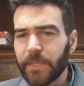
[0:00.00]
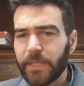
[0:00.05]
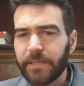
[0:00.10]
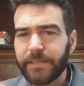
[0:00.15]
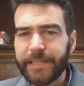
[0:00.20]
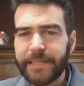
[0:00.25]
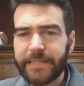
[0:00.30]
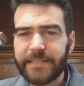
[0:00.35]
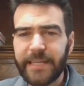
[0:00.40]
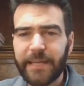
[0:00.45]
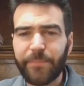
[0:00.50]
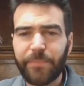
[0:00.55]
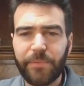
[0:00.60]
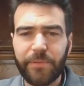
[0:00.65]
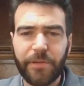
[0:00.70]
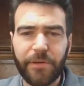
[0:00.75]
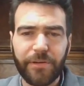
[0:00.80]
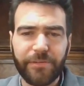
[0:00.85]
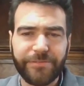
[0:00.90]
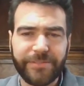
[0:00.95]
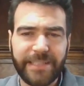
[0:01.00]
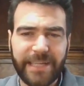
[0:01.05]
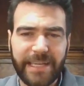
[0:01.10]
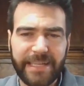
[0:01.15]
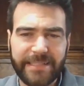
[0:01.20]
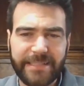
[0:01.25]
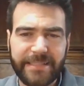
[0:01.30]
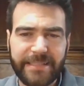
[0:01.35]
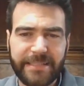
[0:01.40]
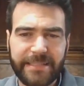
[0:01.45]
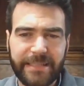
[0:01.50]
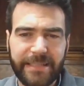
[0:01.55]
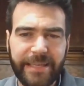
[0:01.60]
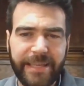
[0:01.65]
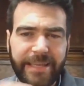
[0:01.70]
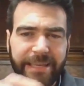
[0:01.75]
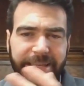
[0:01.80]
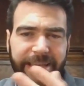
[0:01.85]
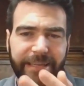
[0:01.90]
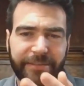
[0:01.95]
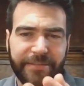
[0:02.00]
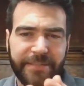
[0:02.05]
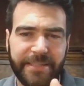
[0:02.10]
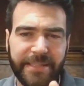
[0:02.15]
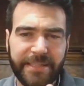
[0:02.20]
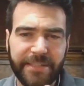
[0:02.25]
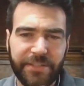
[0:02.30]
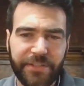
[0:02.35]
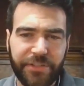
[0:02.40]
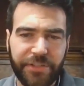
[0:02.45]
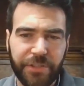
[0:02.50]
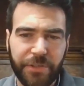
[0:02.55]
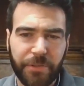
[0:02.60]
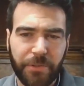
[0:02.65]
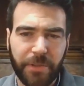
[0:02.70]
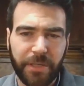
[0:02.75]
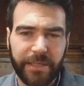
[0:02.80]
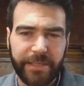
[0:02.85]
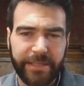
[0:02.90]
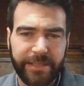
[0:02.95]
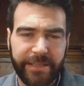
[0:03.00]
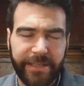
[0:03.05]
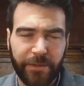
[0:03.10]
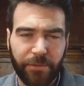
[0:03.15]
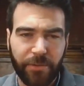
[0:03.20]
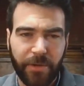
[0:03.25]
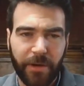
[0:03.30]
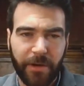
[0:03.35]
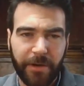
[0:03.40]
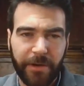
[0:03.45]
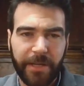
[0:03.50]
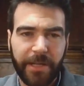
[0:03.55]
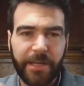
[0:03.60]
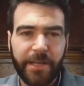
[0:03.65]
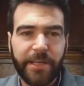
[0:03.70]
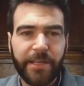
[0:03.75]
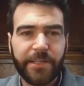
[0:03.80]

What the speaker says: An example of that he gives is Joe Girard.